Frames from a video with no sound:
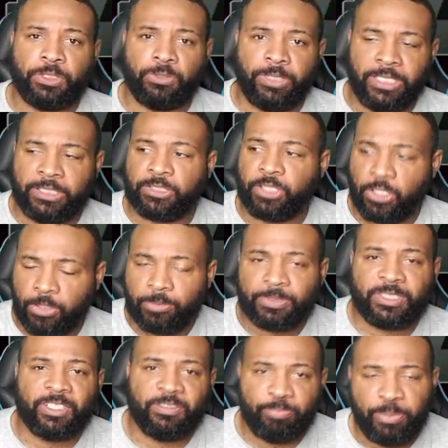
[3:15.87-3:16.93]
you in
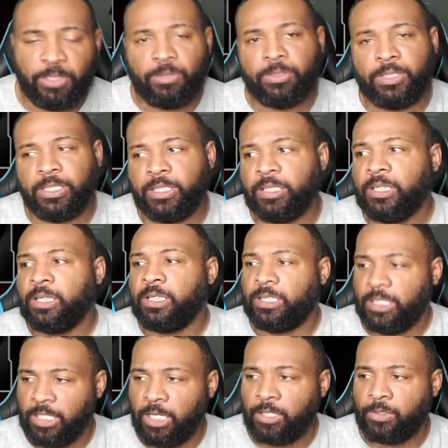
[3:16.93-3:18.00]
terms of building
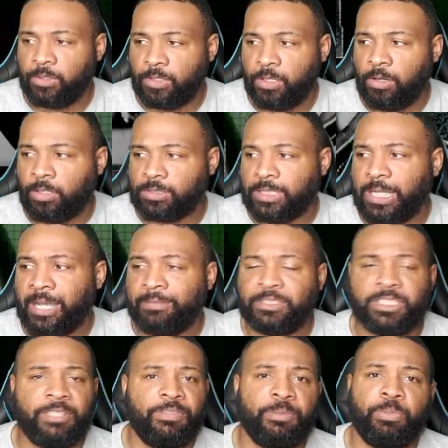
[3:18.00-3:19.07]
the other cards. Now,
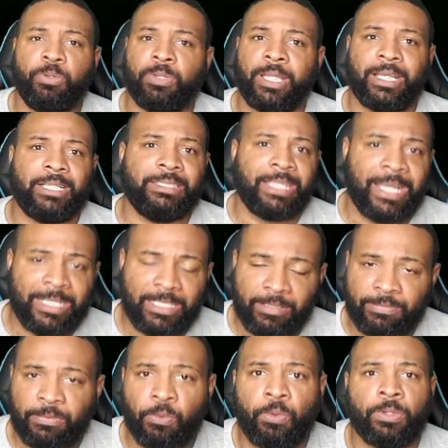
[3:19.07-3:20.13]
obviously, if you pull like a
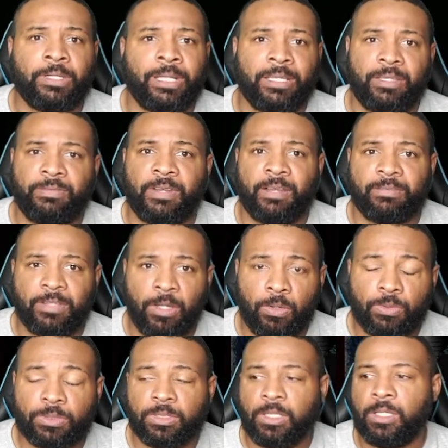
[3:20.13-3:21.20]
94, 95
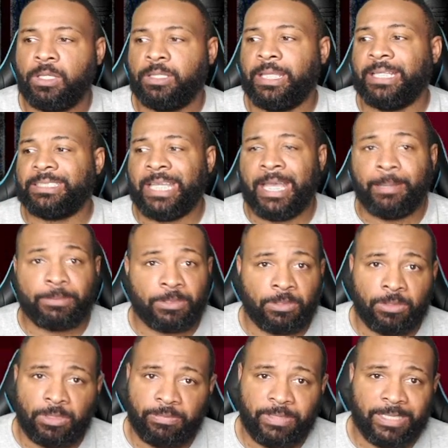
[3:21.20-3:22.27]
Ghost, that's
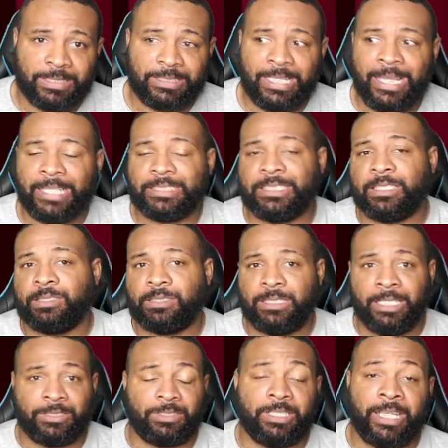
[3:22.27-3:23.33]
absolutely fantastic.
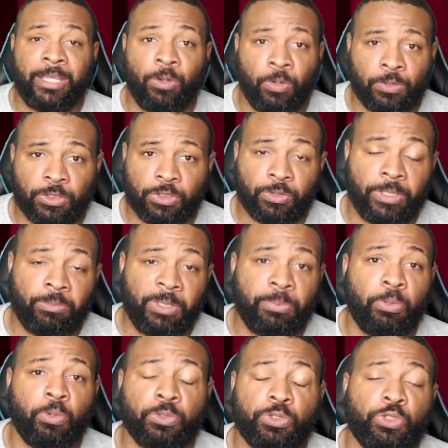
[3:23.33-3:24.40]
Yesterday on stream, we
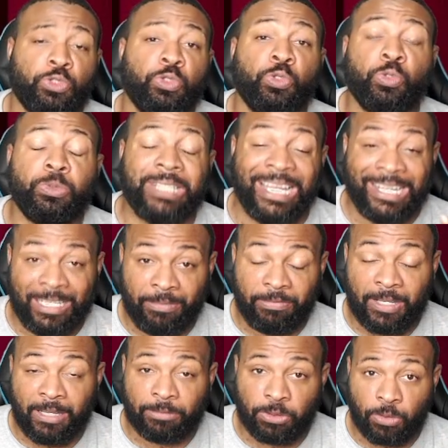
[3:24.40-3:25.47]
pulled
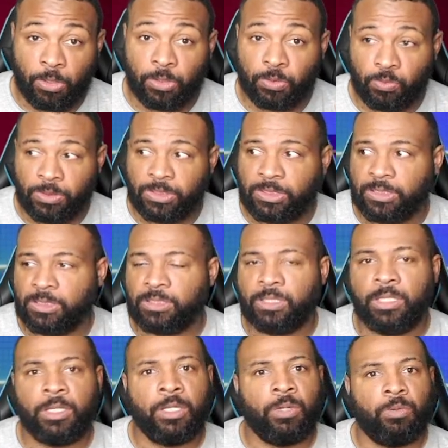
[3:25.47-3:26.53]
295 Charles Woodsons,
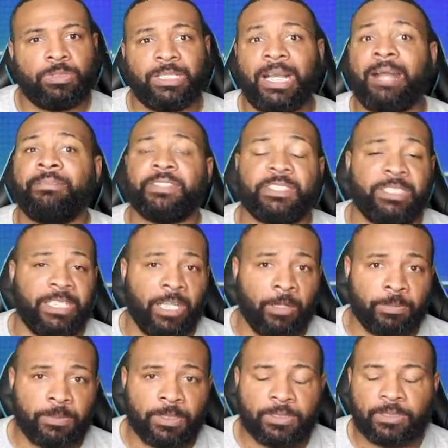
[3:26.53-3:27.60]
which obviously
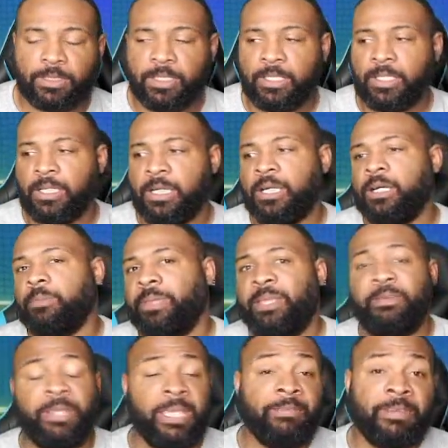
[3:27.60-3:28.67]
helped us.
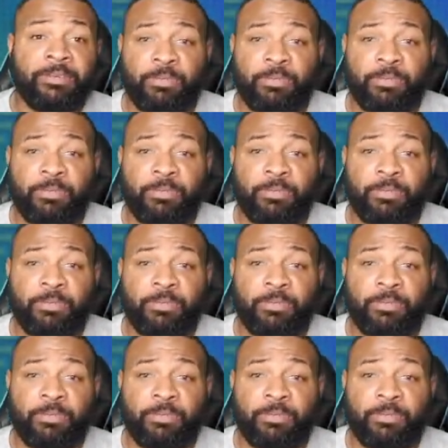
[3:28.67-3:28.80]
Even